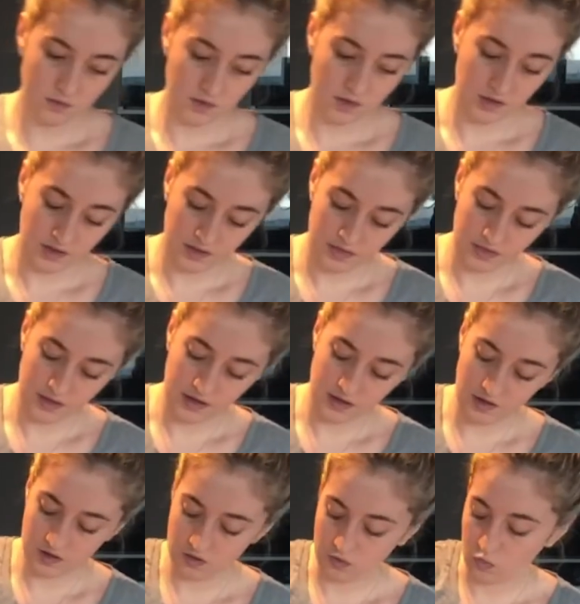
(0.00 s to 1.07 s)
And then
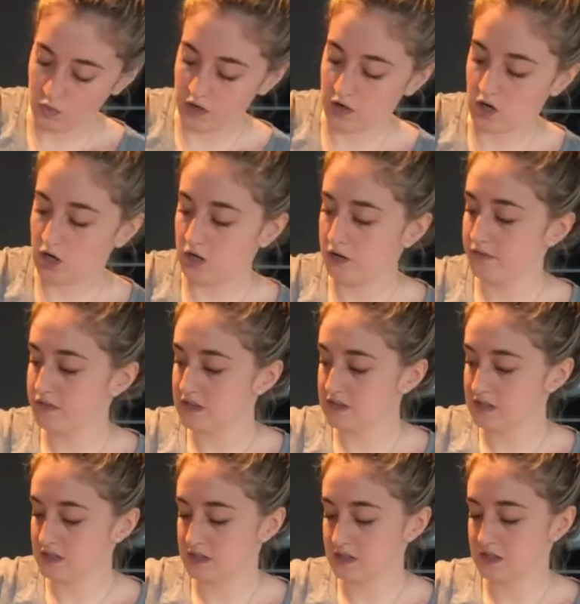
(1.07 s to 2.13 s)
when all of
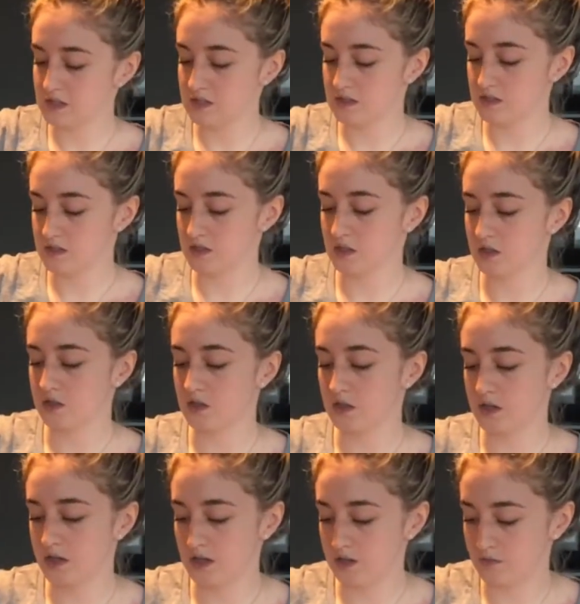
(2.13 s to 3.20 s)
this is
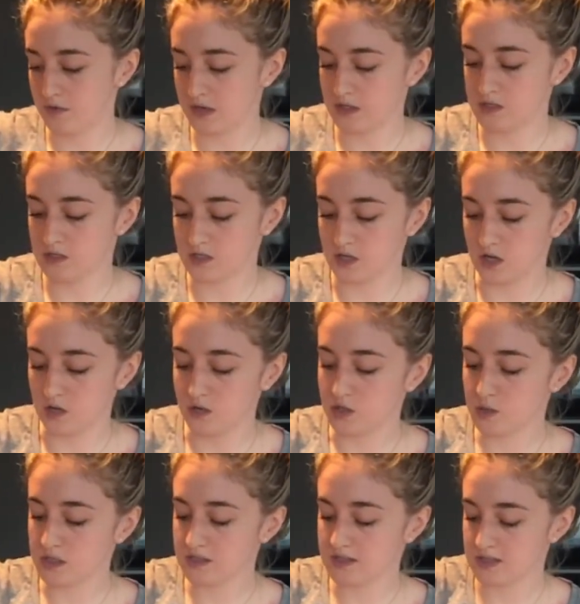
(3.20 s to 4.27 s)
good and ready to go, you
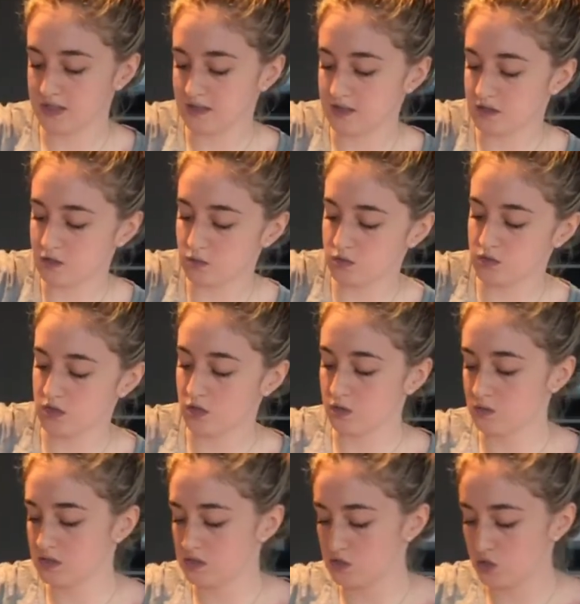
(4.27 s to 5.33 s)
can see that the risotto
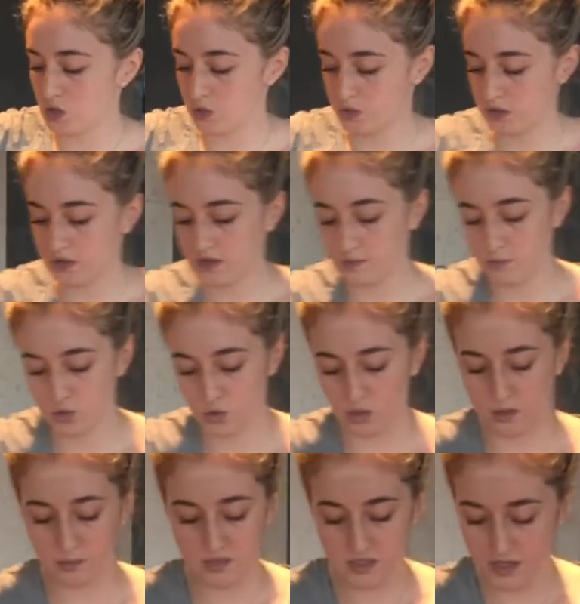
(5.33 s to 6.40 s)
is totally
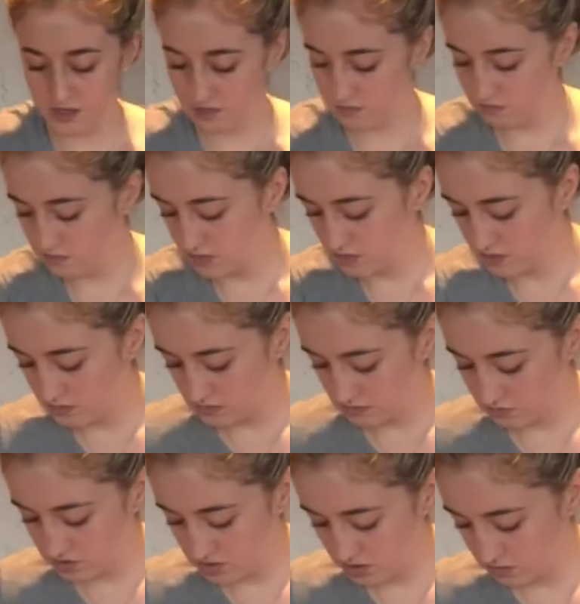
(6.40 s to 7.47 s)
absorbed now. So I'm
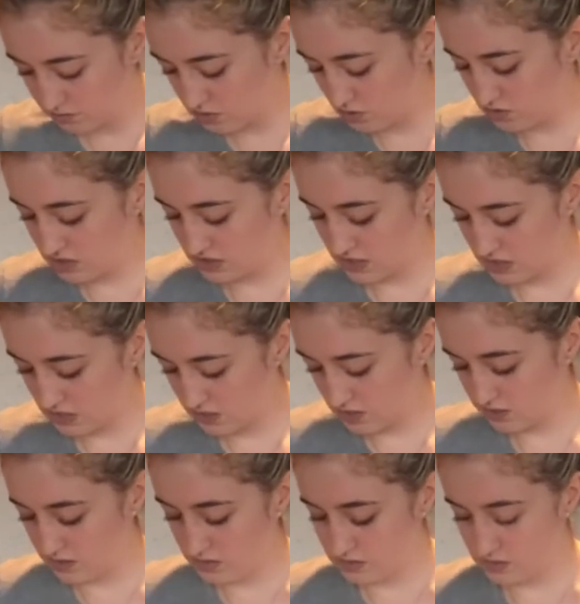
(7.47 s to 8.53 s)
just going to reduce the heat on
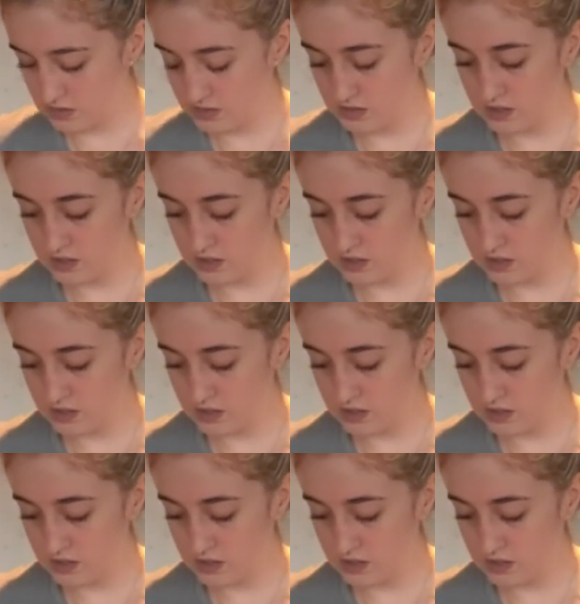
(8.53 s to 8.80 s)
this.